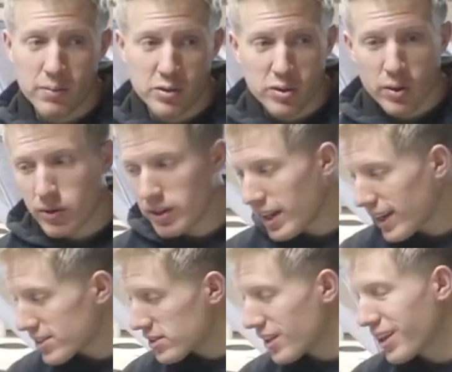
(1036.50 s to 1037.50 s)
So
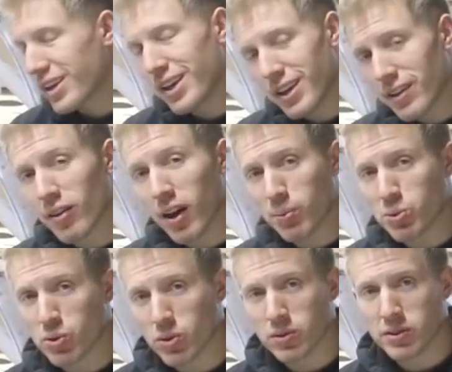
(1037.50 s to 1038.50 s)
next thing, it is
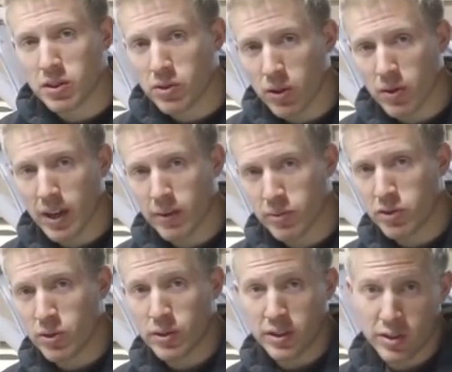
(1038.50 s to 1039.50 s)
optional. You don't have to
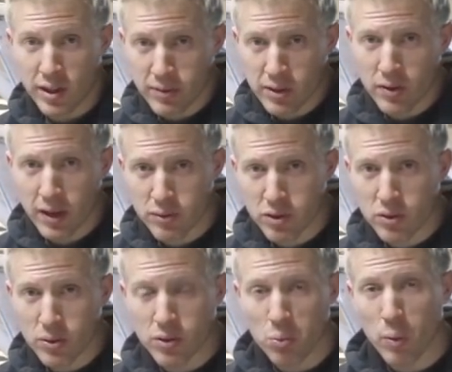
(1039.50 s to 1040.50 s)
do it, and you definitely don't have to
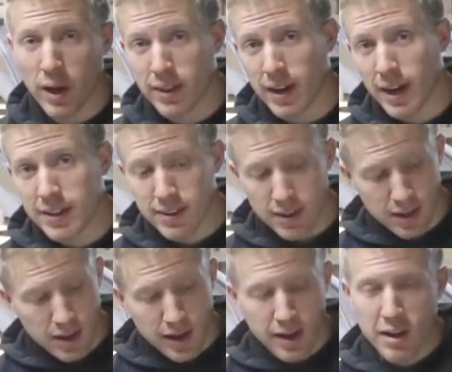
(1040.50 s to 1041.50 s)
do it the way that I did
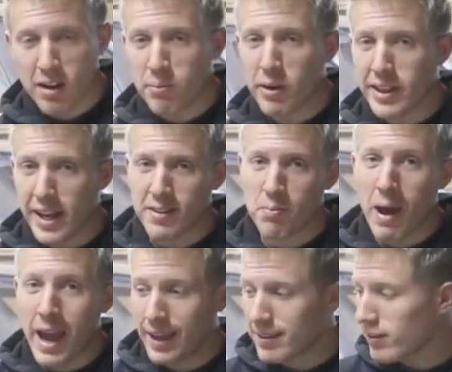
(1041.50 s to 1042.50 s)
it, but that's
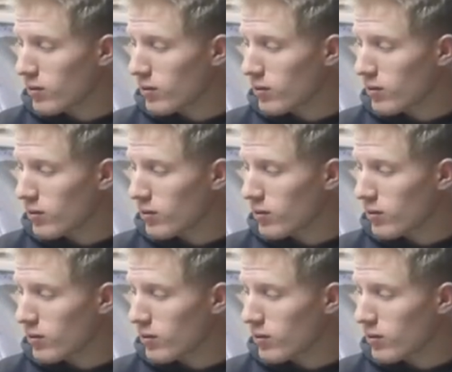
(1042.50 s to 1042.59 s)
paint.